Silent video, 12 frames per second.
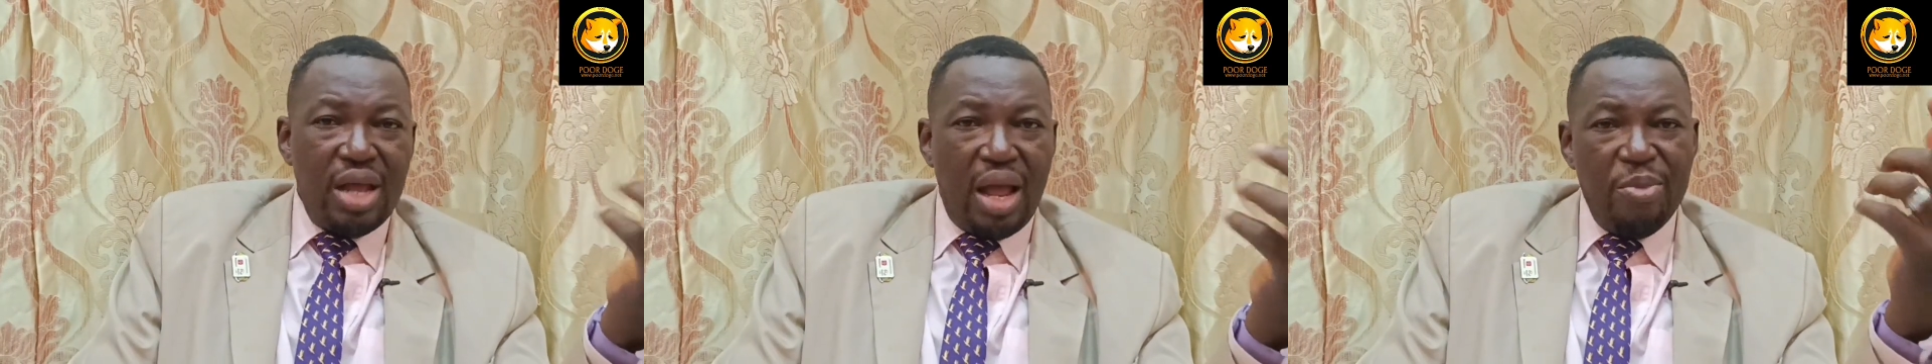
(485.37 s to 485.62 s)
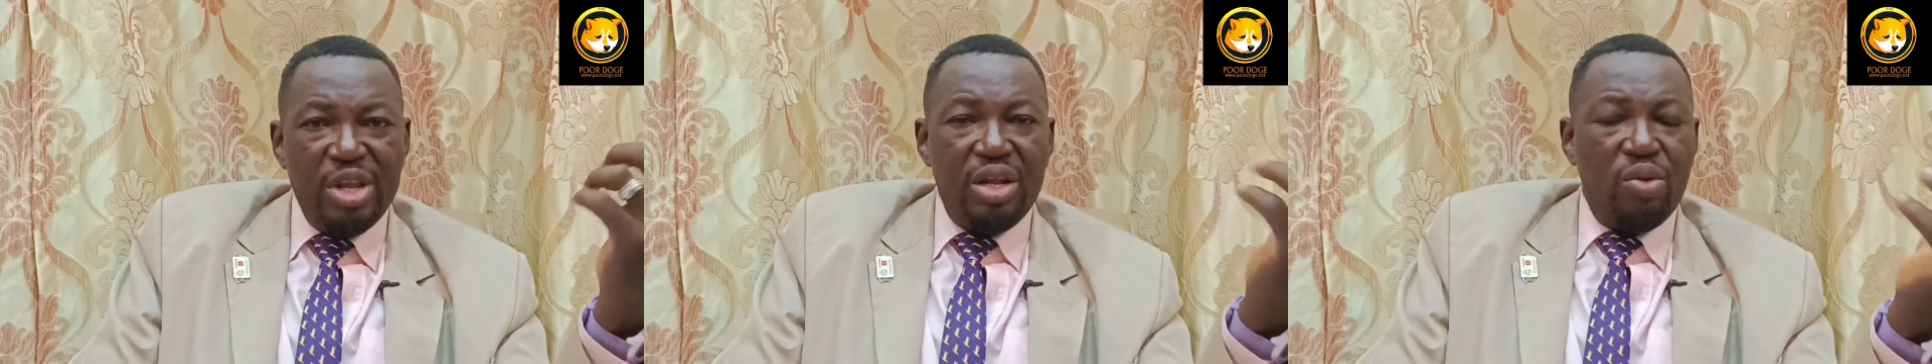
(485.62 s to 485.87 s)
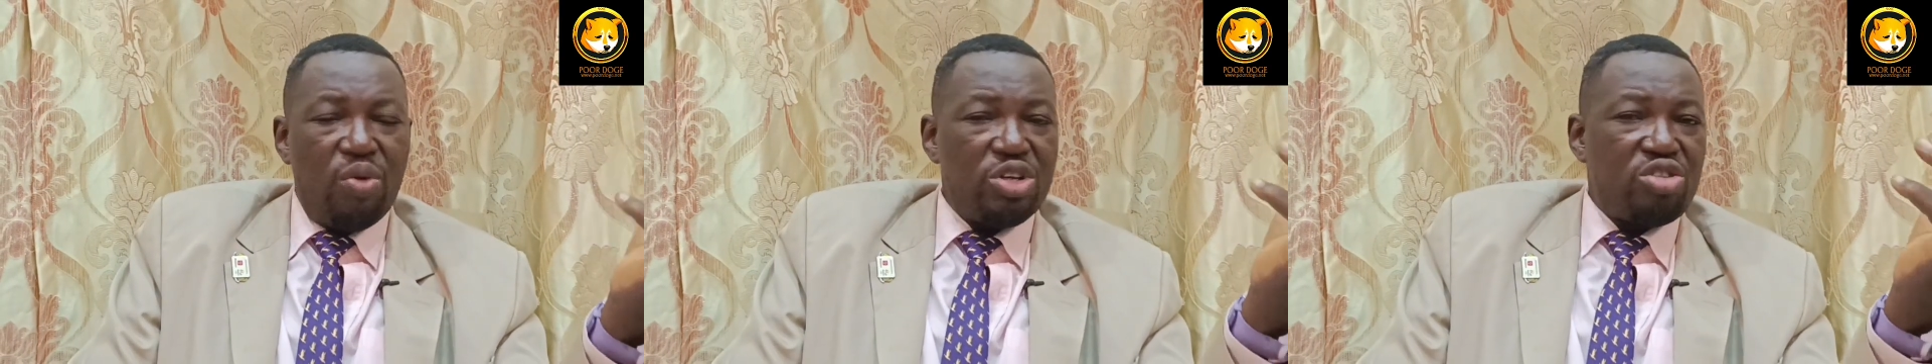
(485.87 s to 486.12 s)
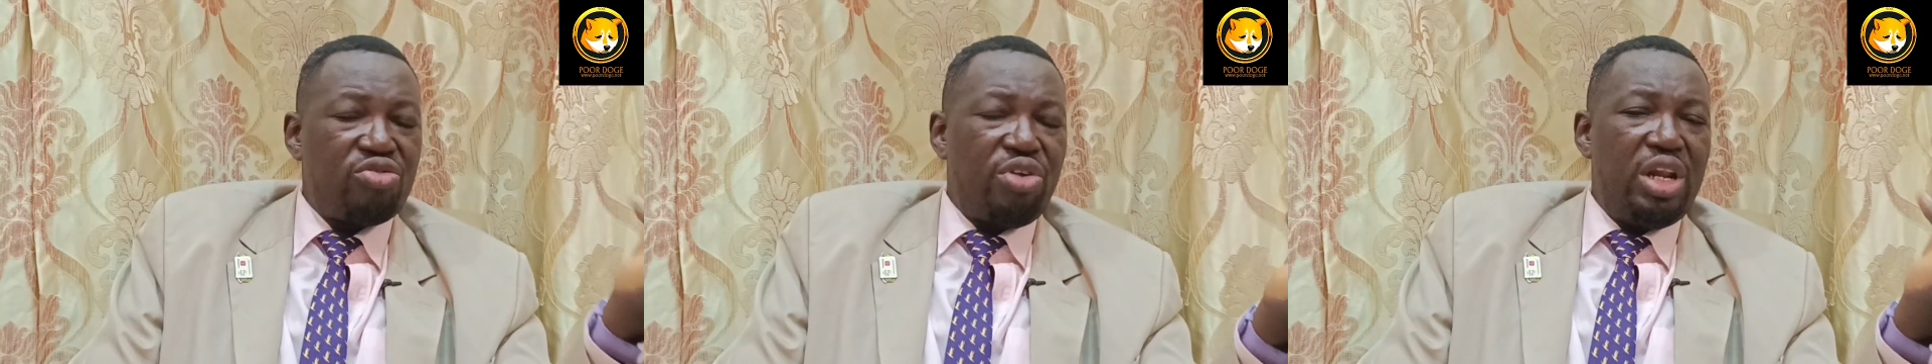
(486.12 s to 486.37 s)
I mean, he
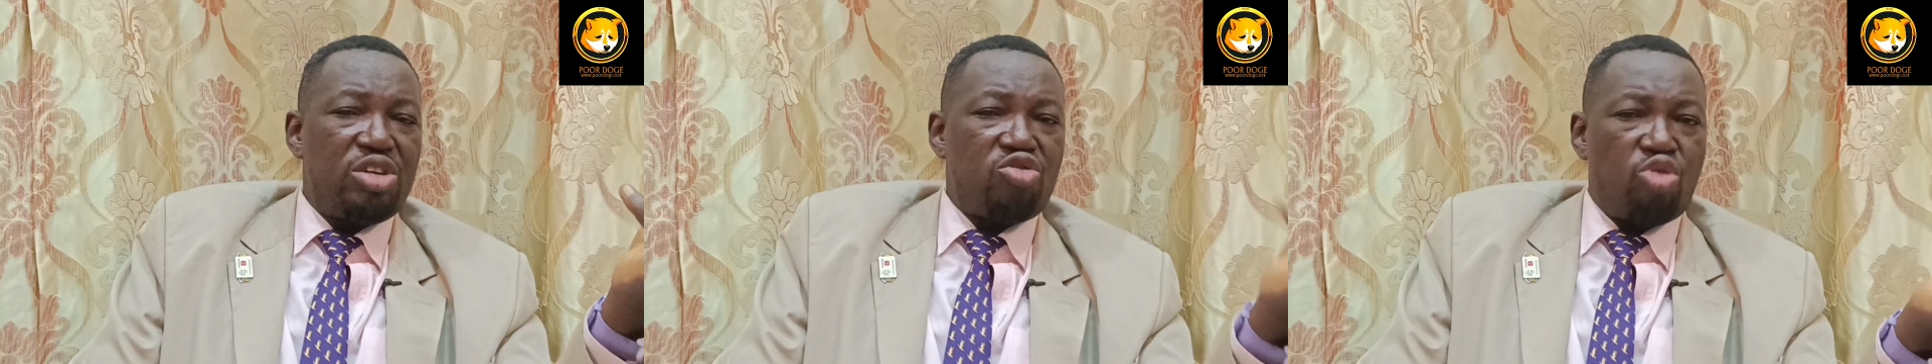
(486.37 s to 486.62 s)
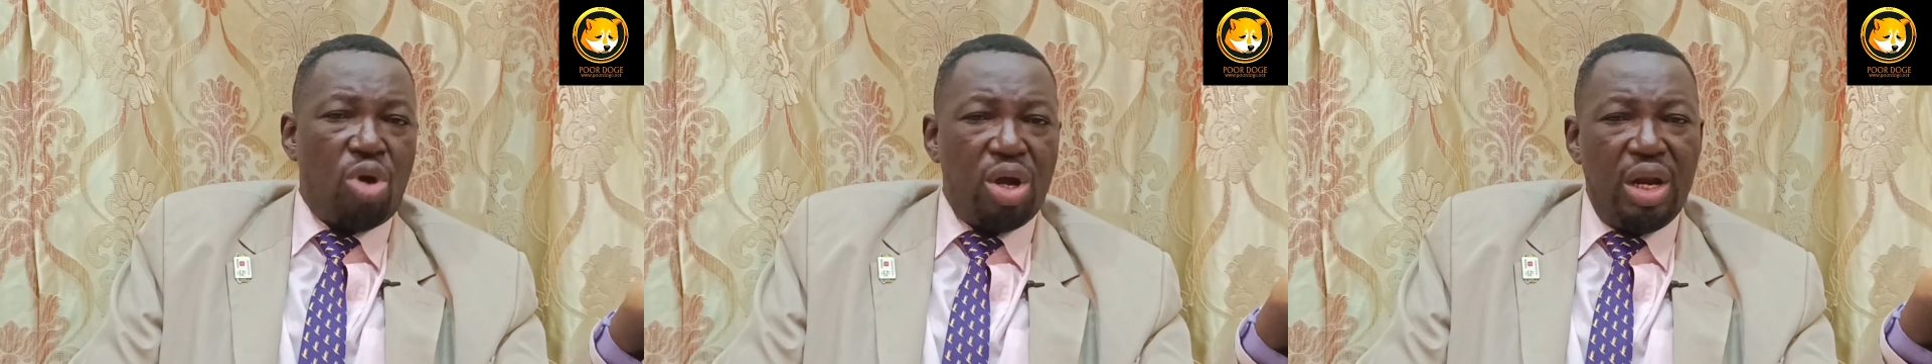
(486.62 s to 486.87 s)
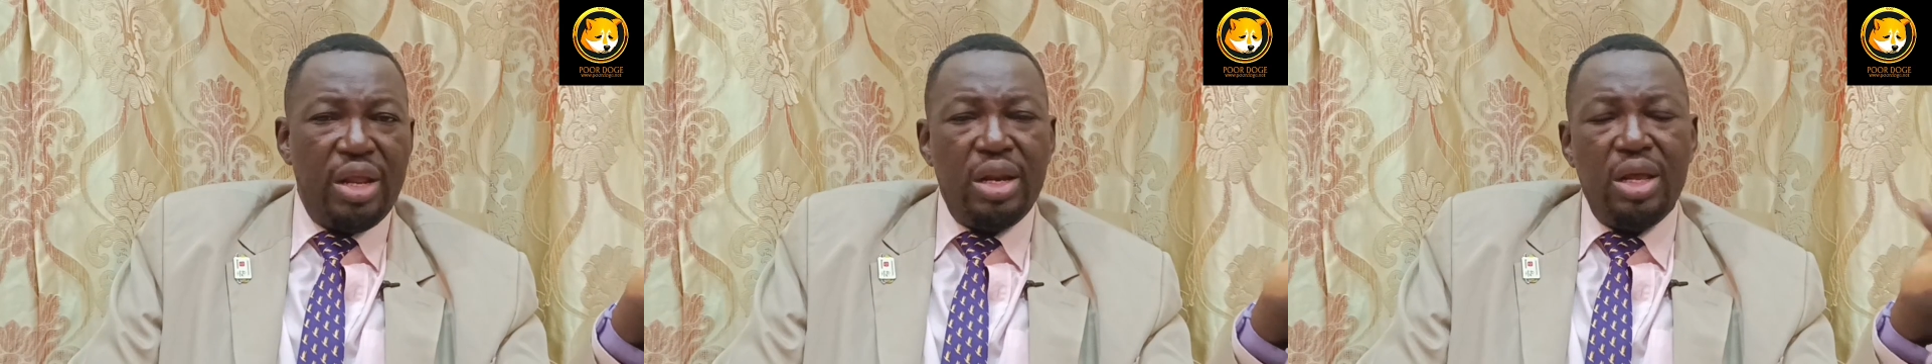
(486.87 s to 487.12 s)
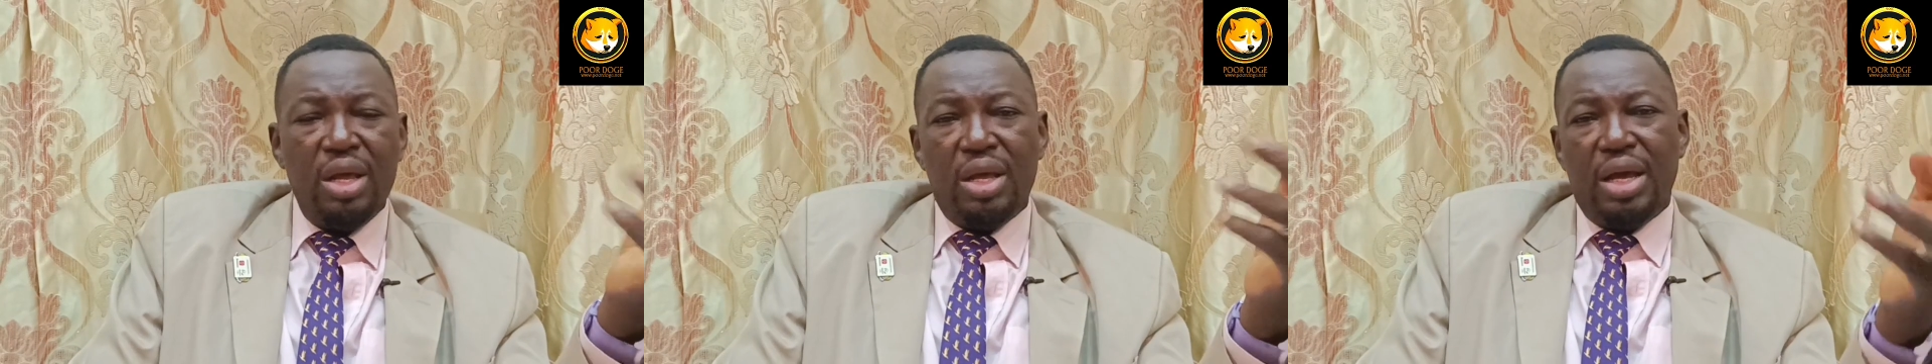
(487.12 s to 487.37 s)
was really struggling.